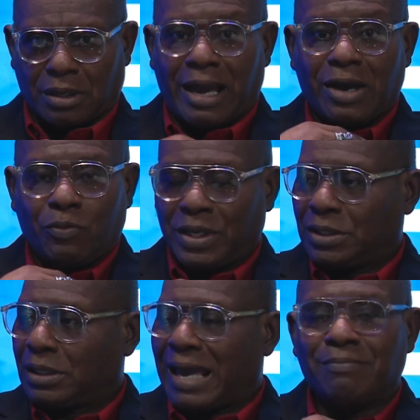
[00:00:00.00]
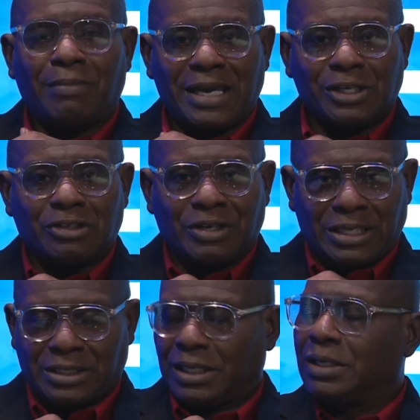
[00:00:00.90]
I
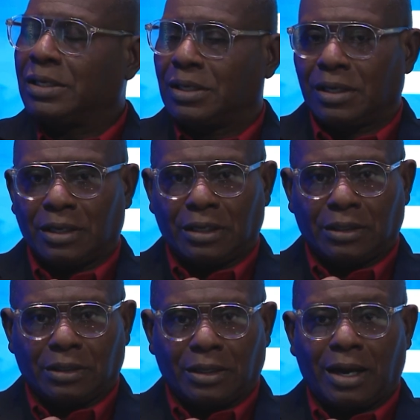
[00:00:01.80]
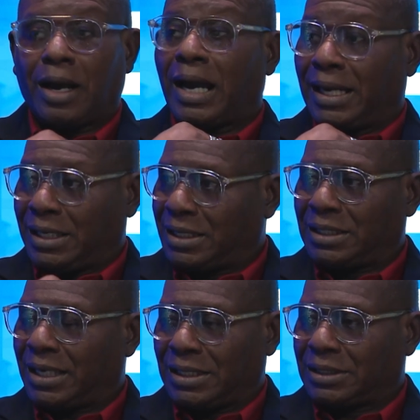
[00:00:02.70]
migrated highly
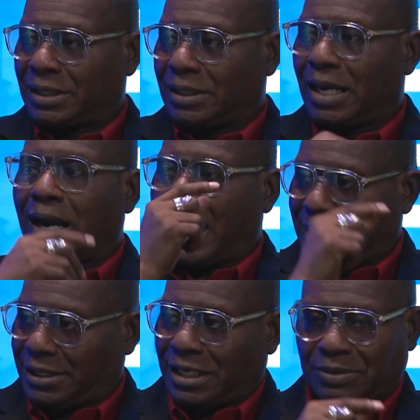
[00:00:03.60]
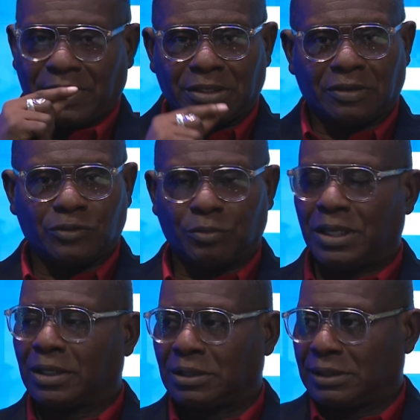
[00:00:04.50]
educated at the expense of
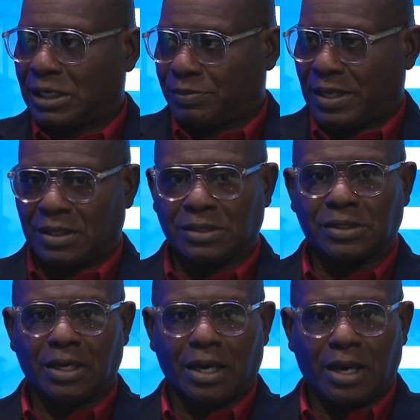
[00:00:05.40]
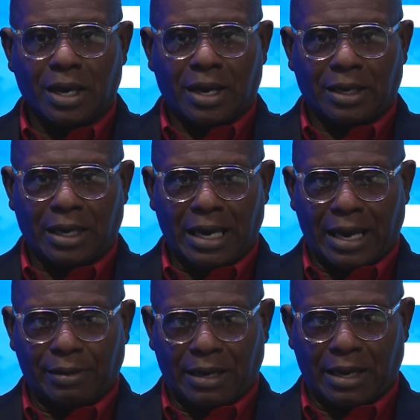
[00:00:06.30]
Jamaican taxpayers.
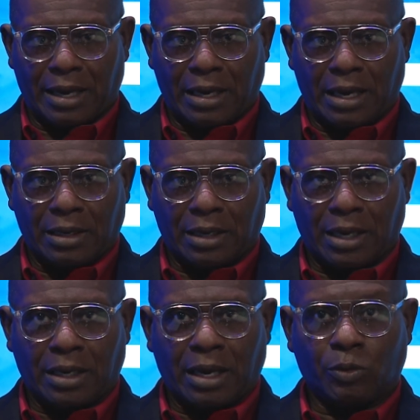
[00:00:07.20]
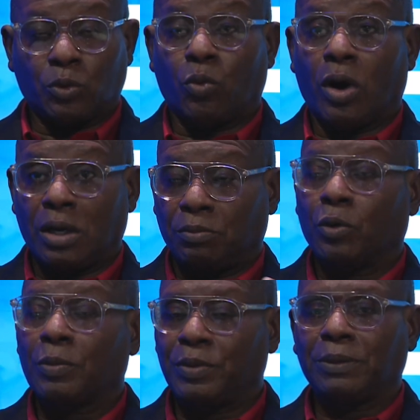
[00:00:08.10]
I would want
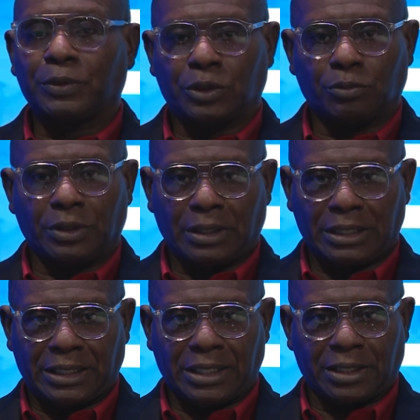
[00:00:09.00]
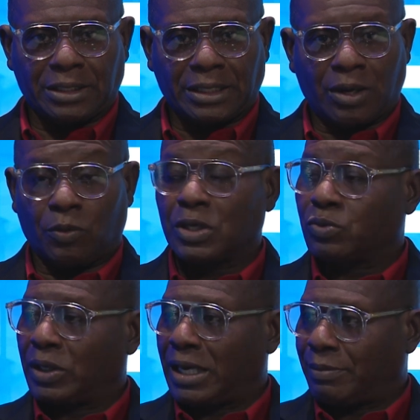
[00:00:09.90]
more people to be educated as I
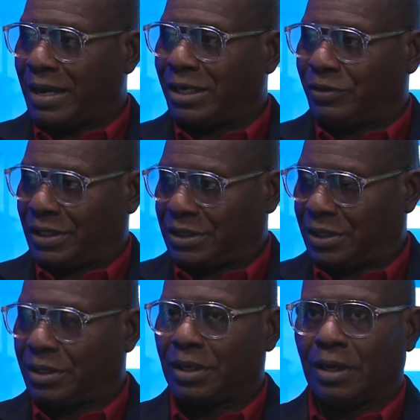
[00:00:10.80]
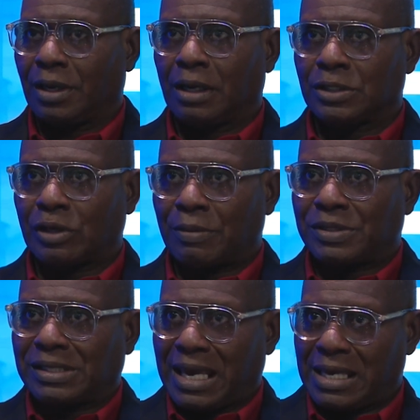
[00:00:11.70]
was when I migrated. So I'm
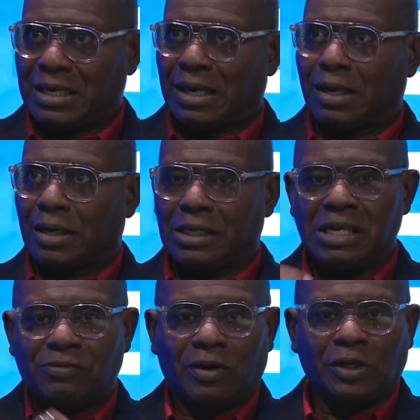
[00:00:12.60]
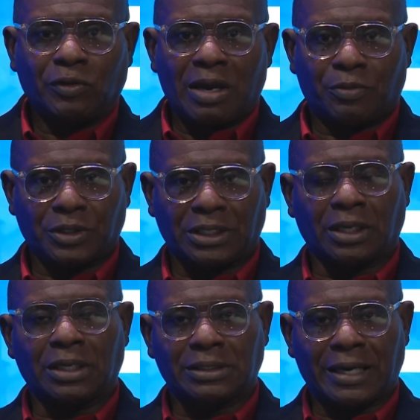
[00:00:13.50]
saying, even although I'm
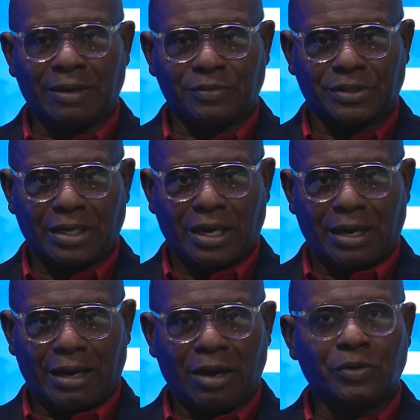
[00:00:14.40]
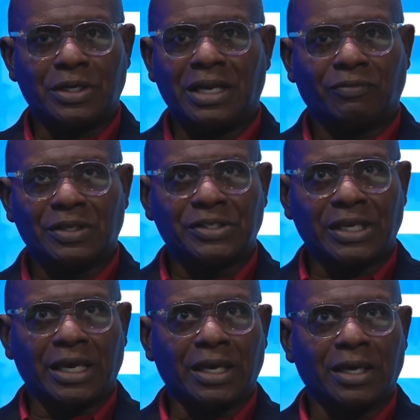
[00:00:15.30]
critical at times, I would never
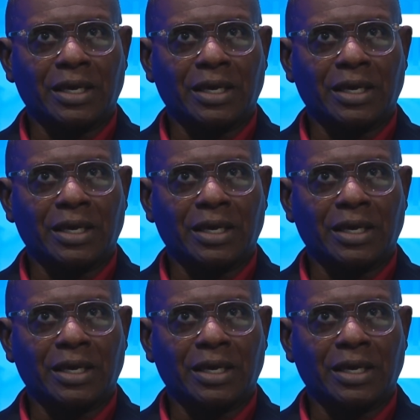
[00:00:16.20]
say